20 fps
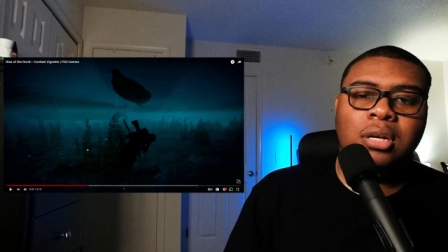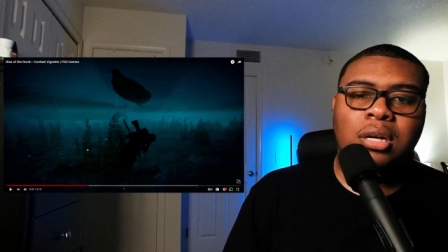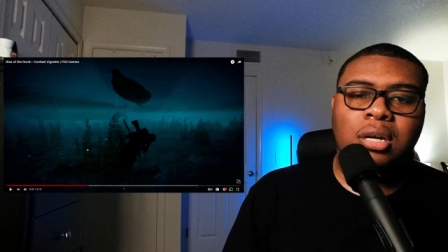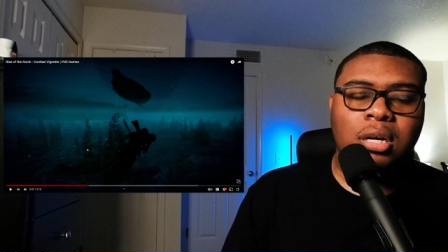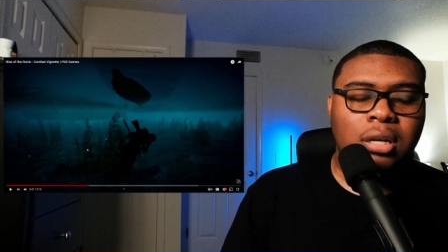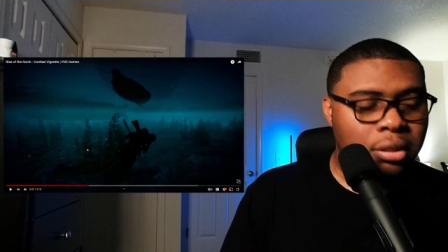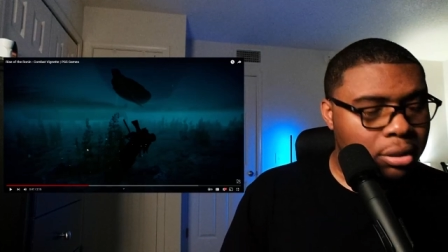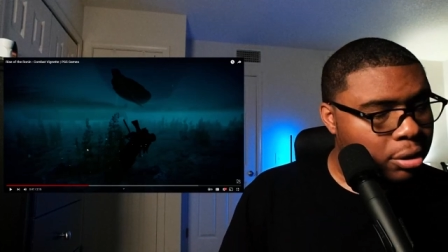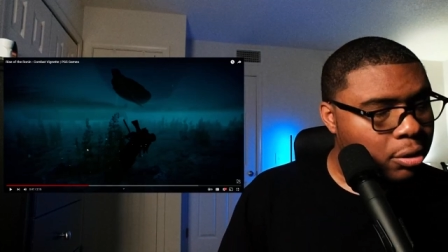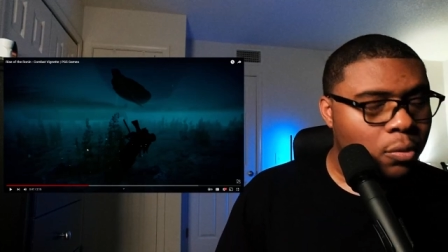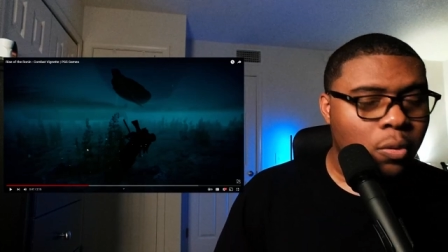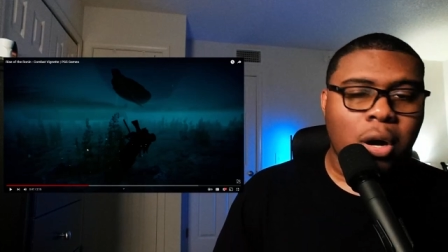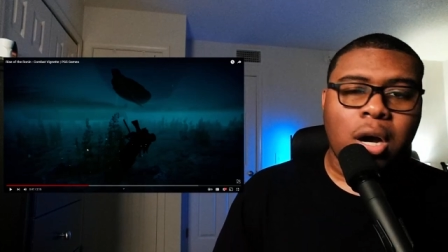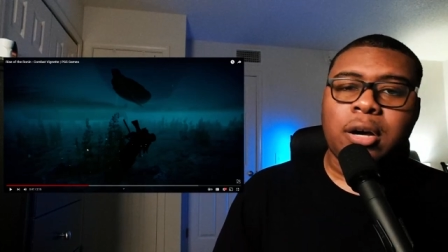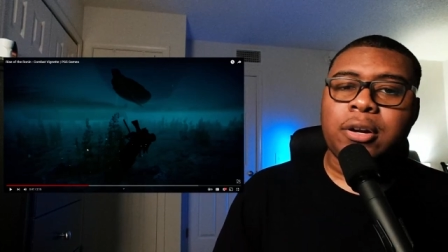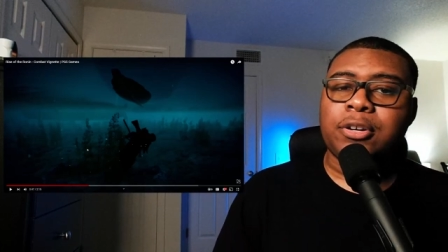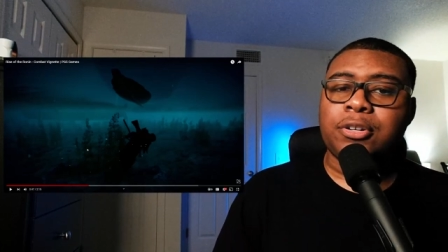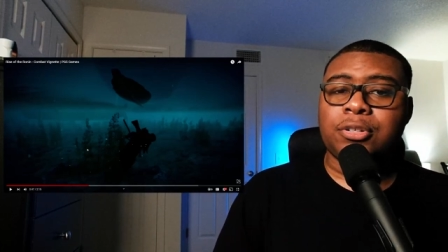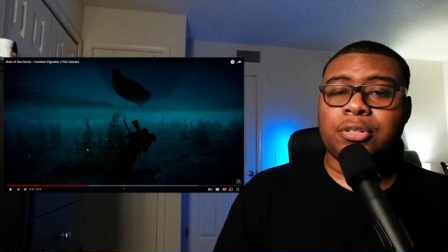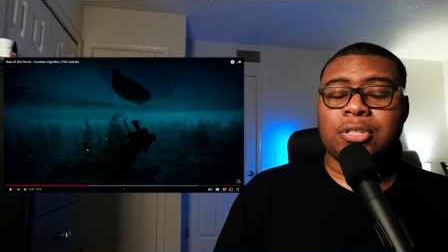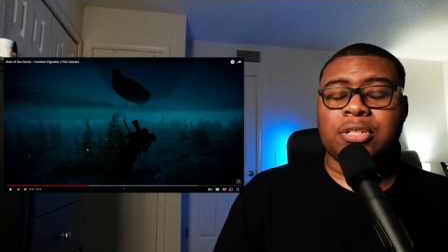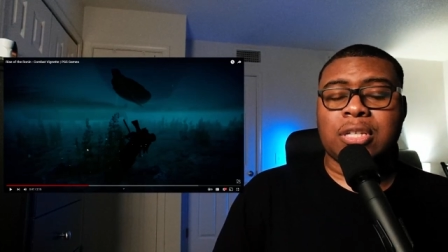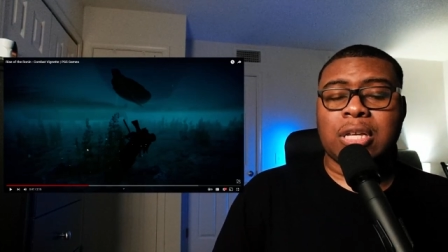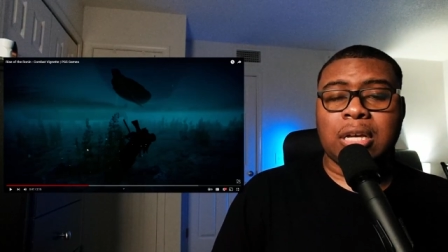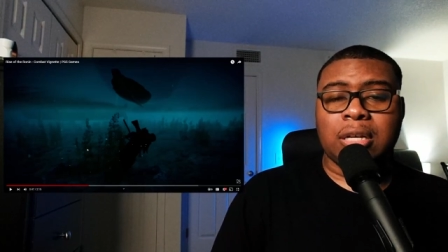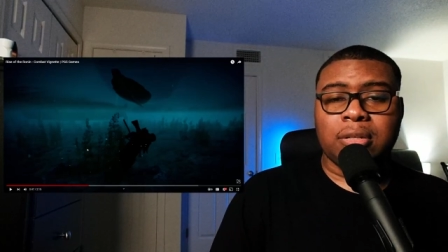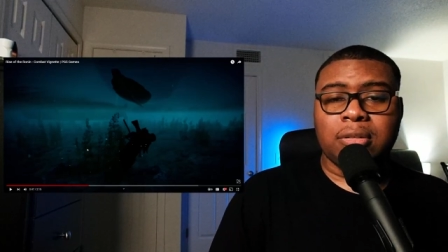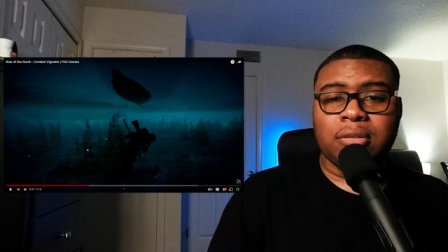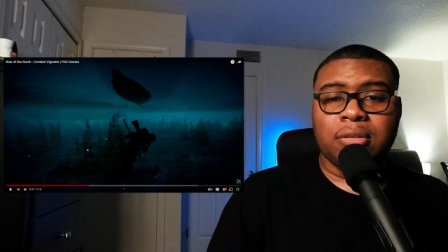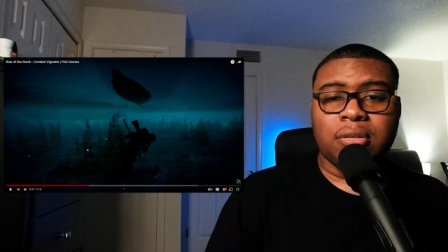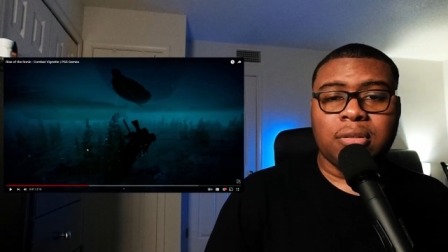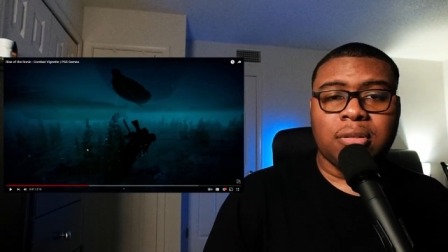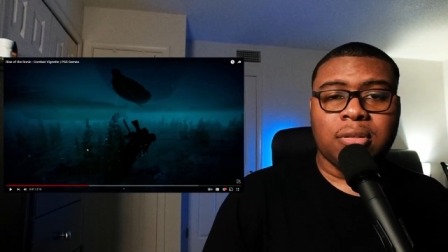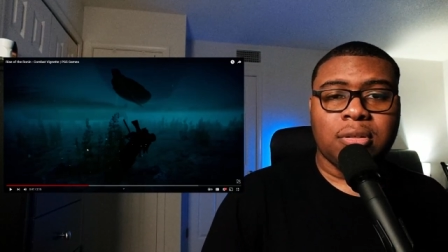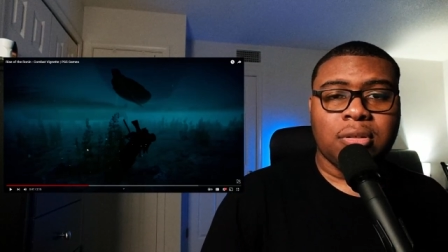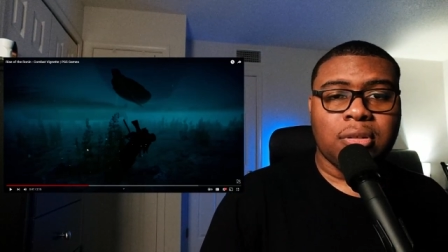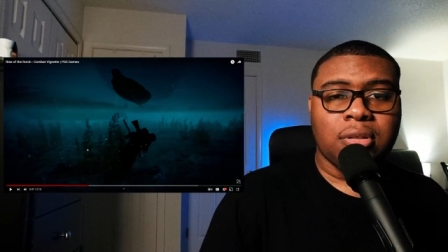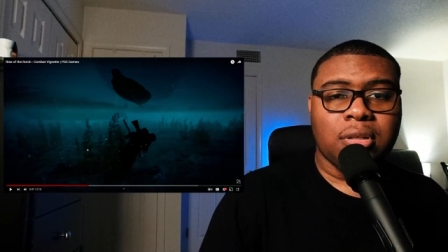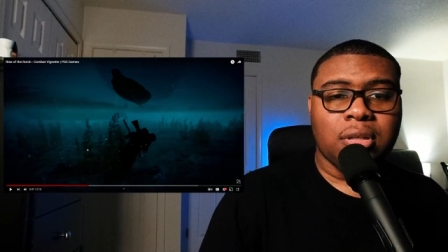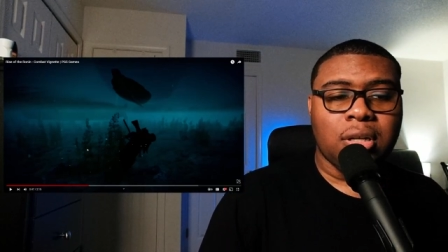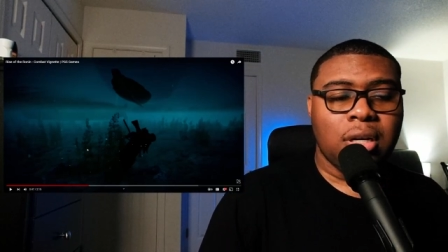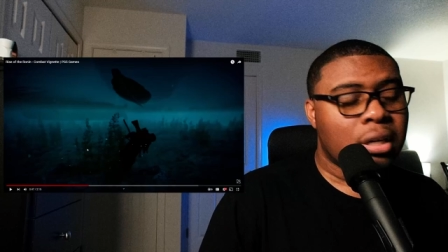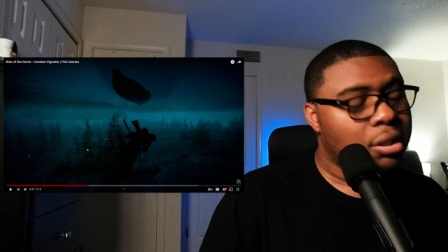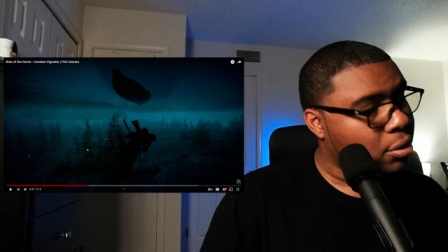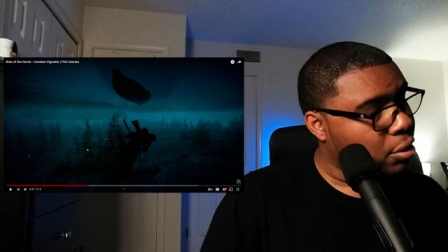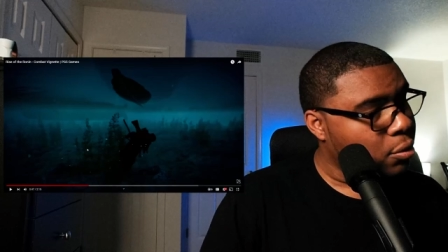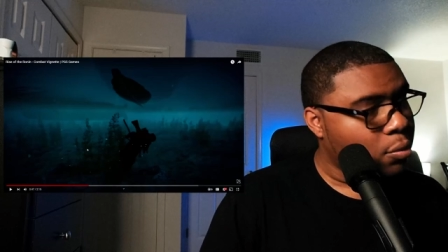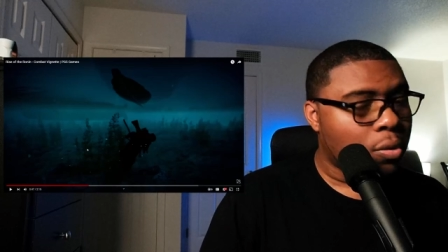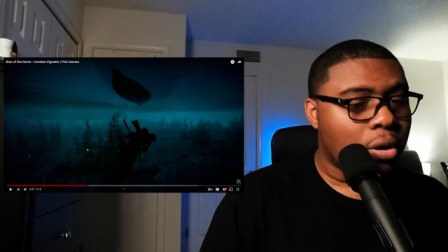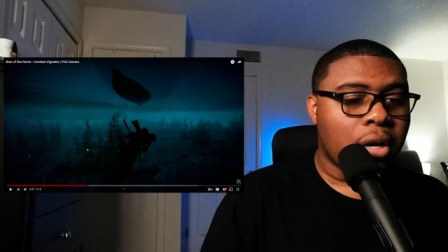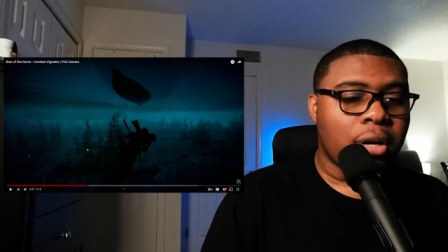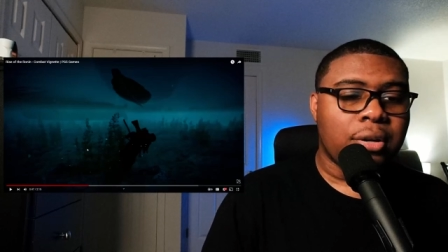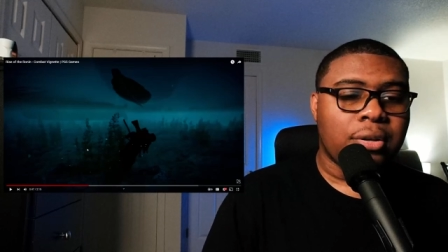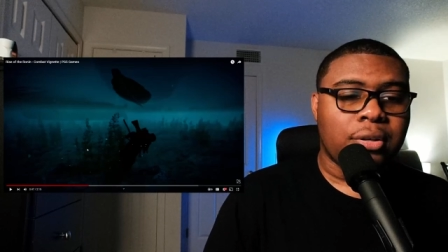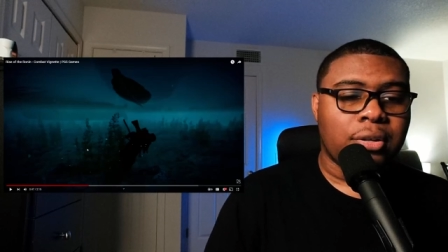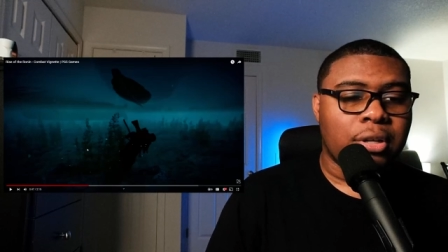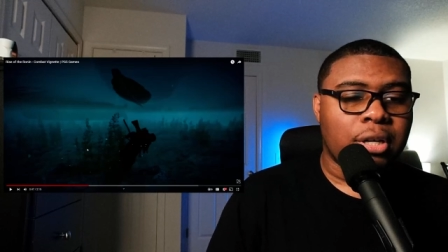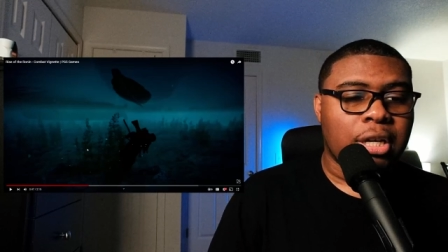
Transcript: Underwater, son. Underwater.